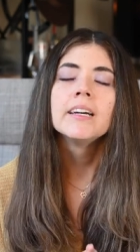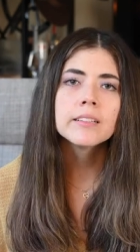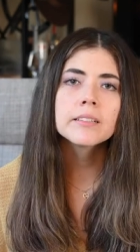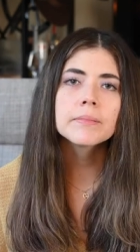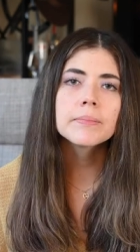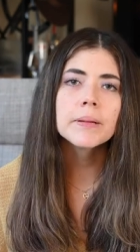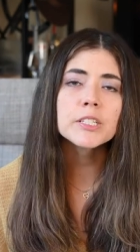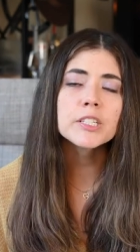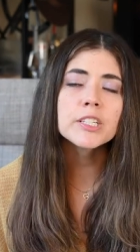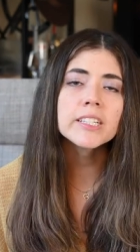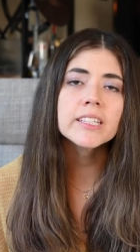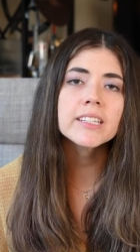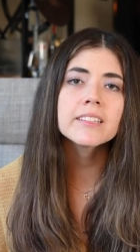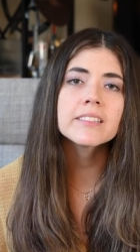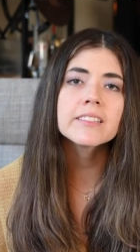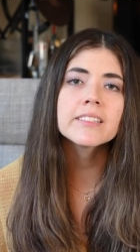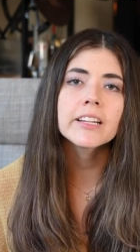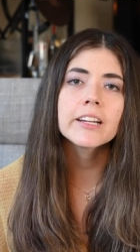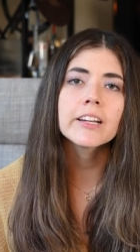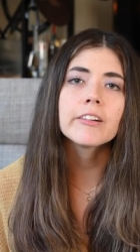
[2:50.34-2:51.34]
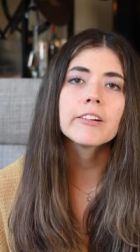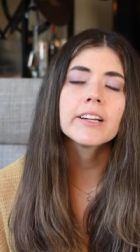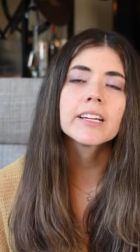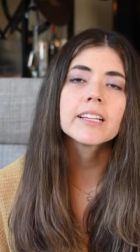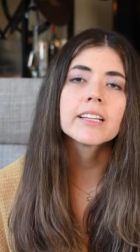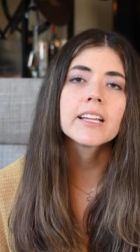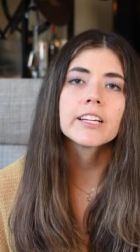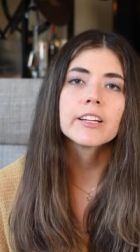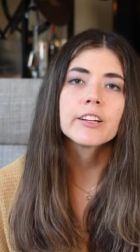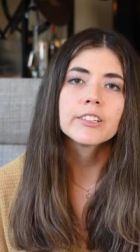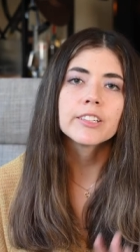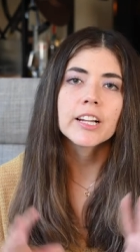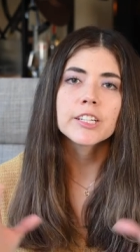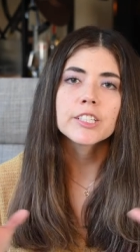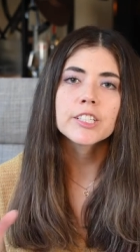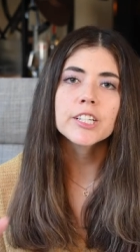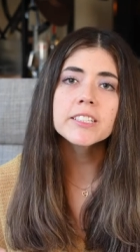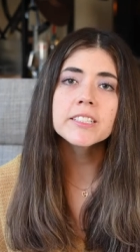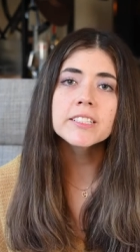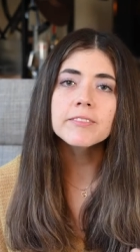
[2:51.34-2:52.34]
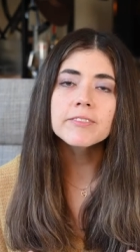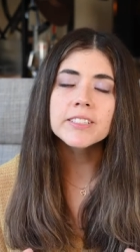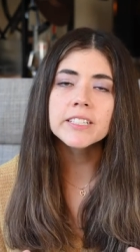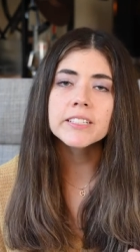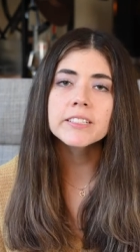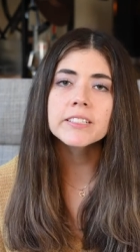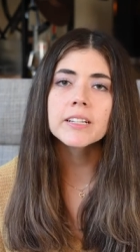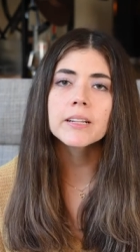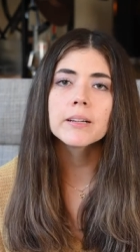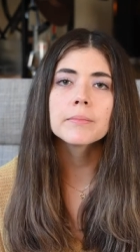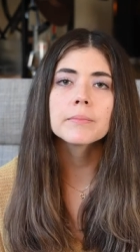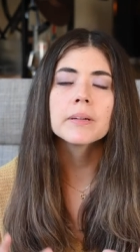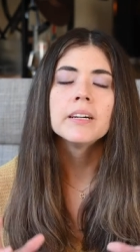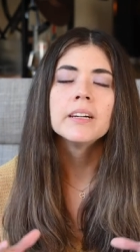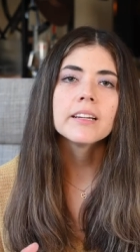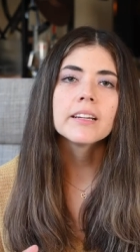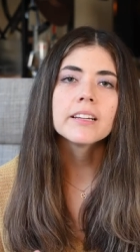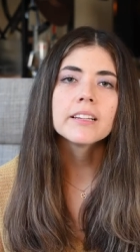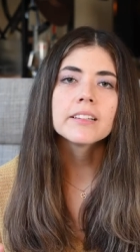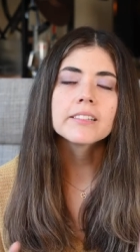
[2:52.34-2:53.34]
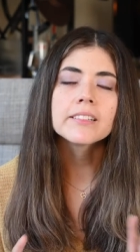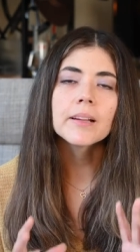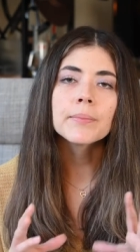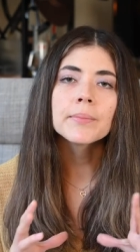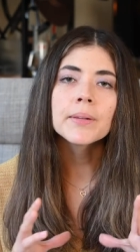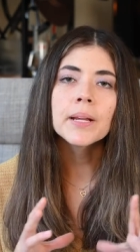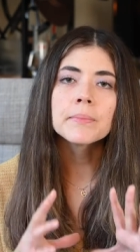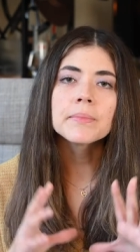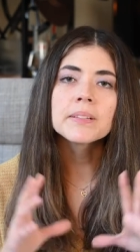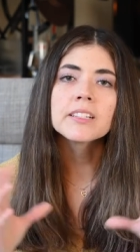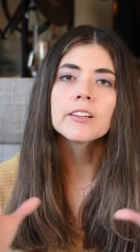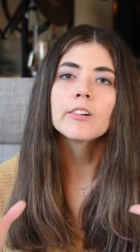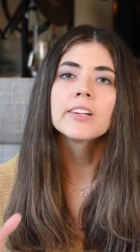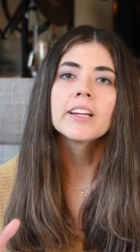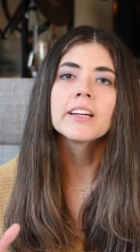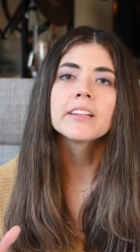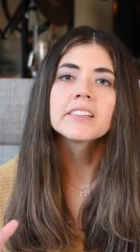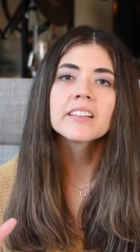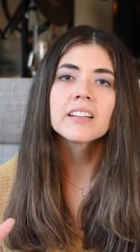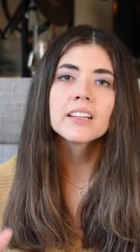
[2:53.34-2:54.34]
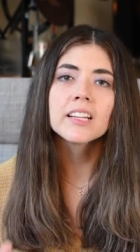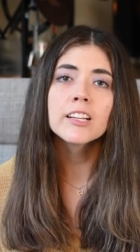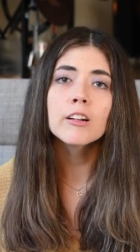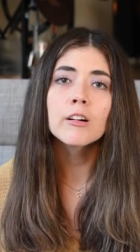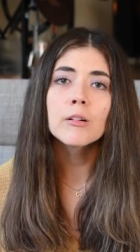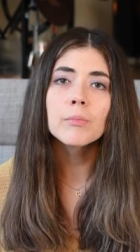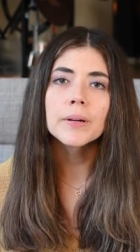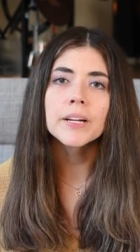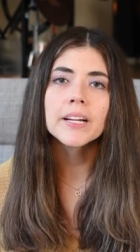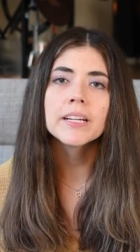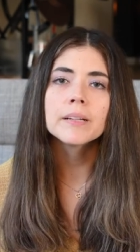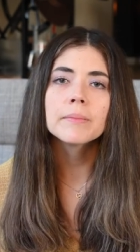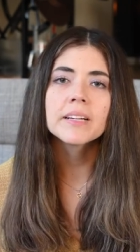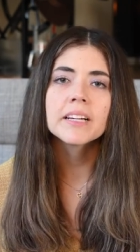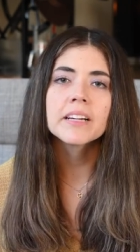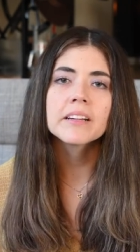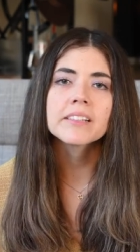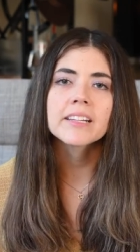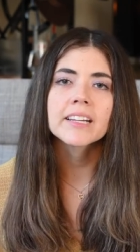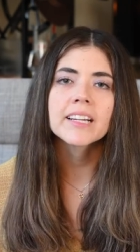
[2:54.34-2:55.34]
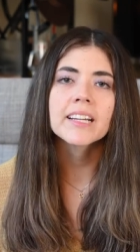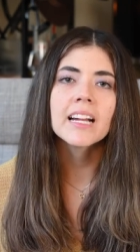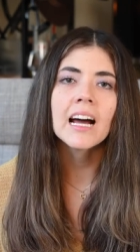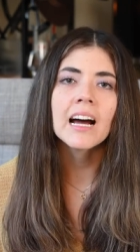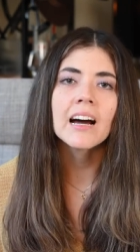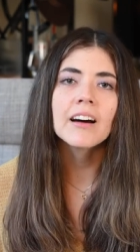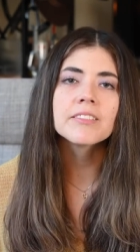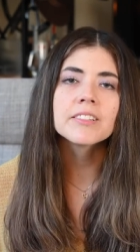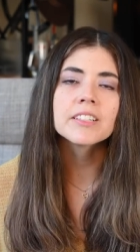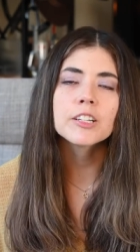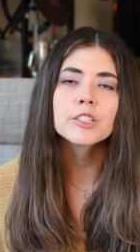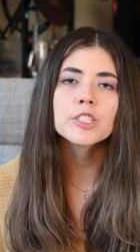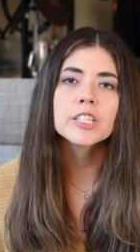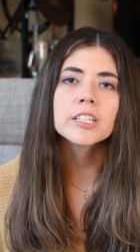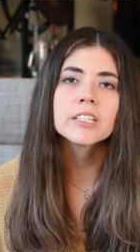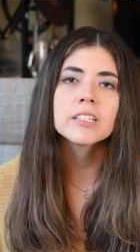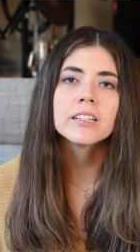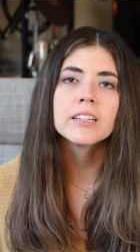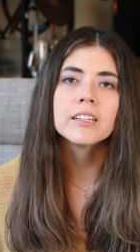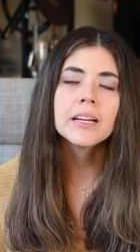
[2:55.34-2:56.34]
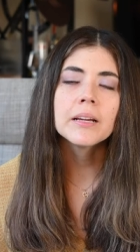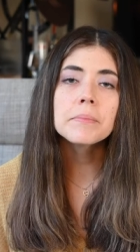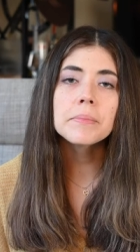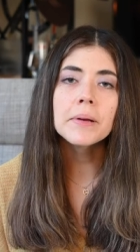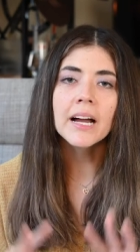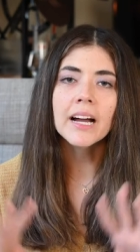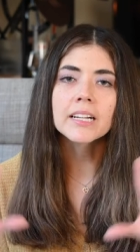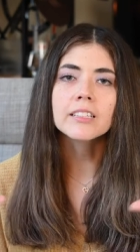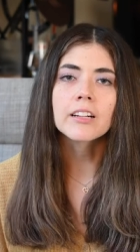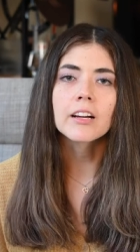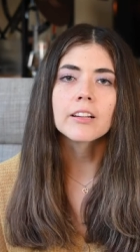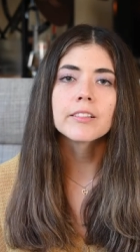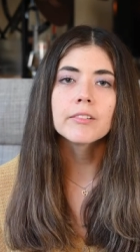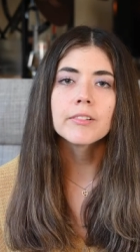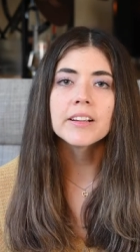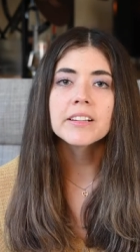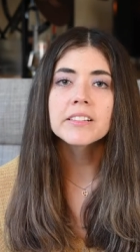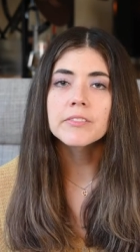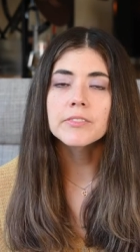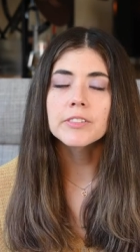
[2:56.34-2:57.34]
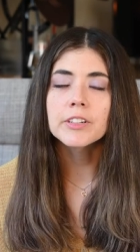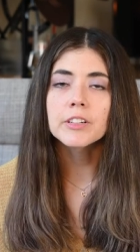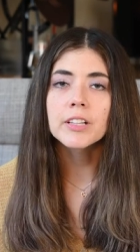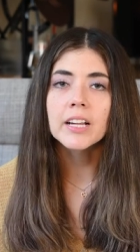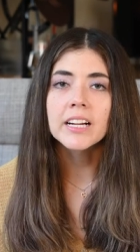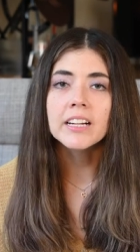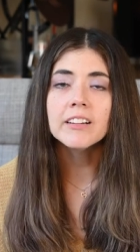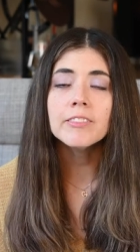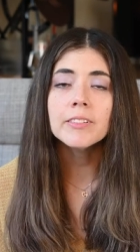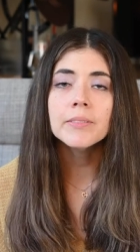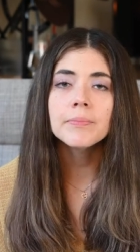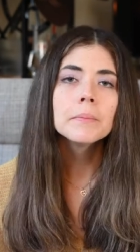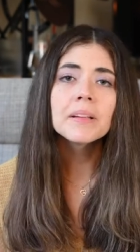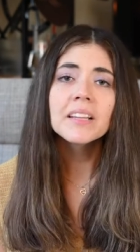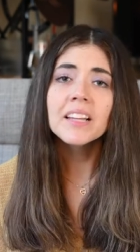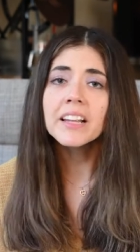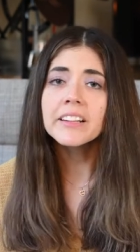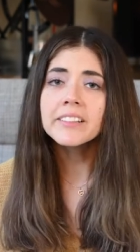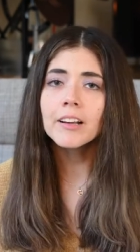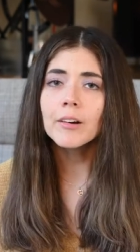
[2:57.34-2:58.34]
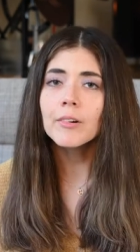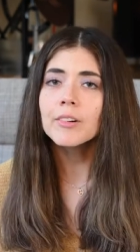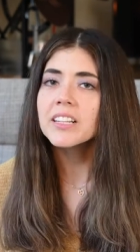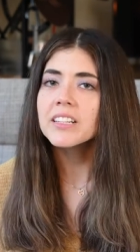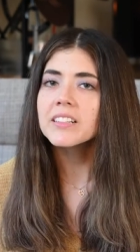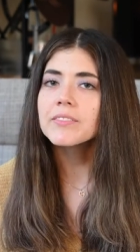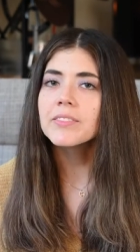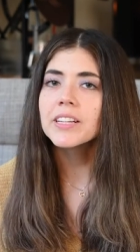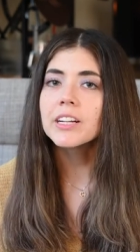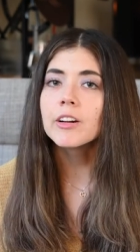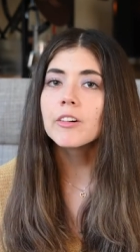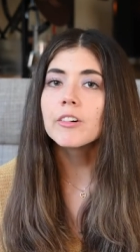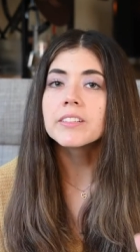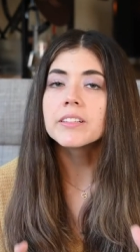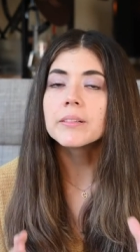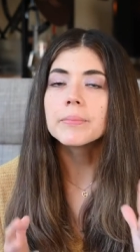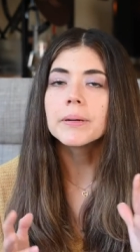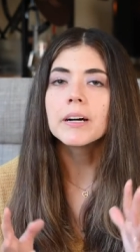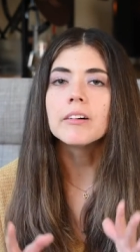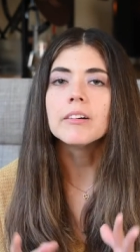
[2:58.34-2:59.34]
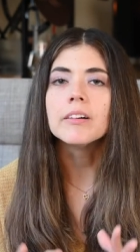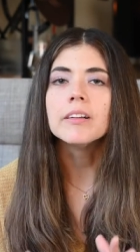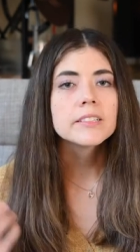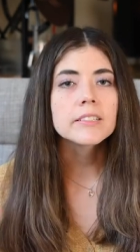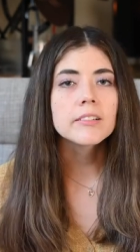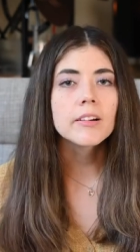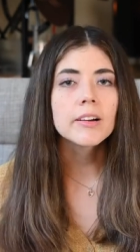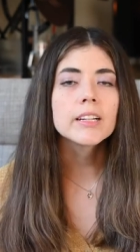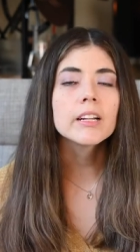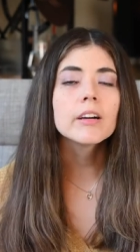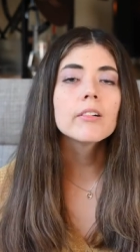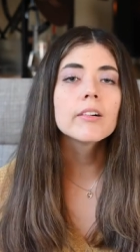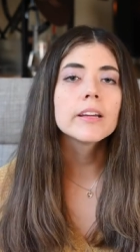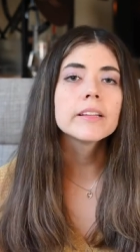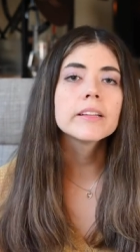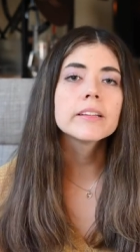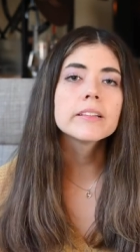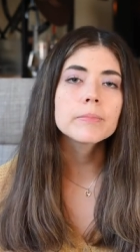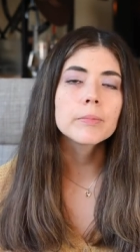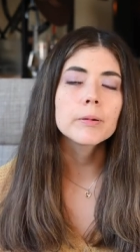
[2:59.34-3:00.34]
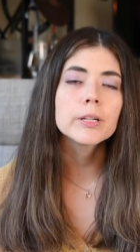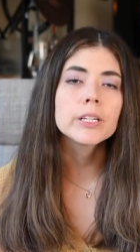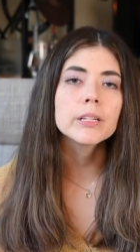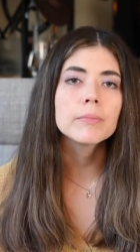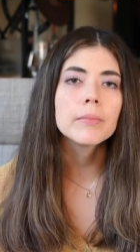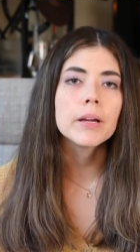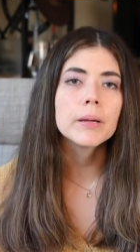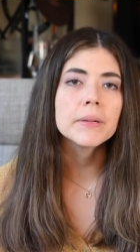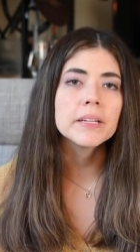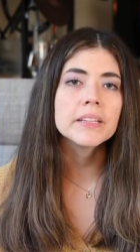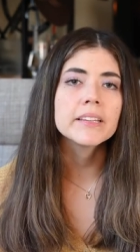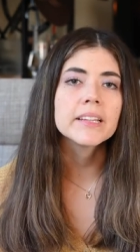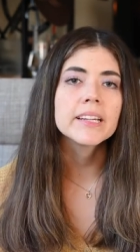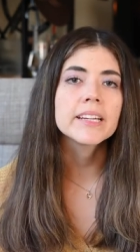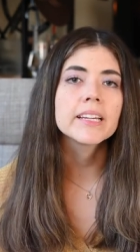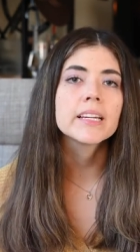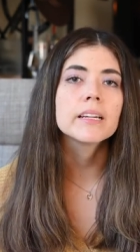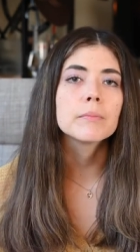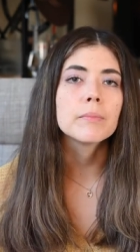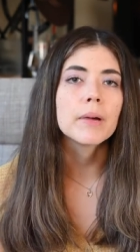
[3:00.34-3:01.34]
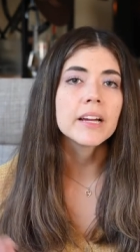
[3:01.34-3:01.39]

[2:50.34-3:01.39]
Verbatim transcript: especially considering that your digestive system is sometimes known as the little brain because it can have such an impact on the rest of your life. But that's not what this video is about. So I know at this point you might be thinking